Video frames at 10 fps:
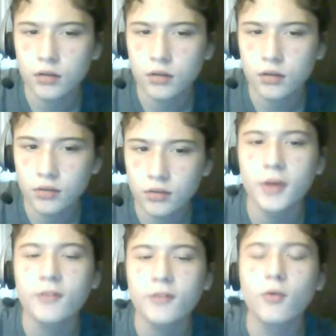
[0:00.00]
Number
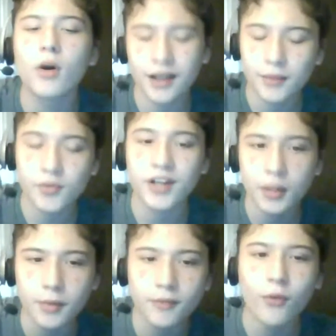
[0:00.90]
4,
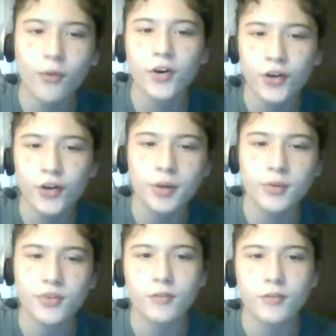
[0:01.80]

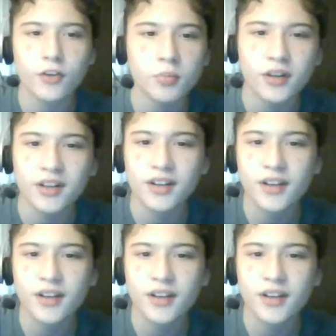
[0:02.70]
nobody was on Facebook.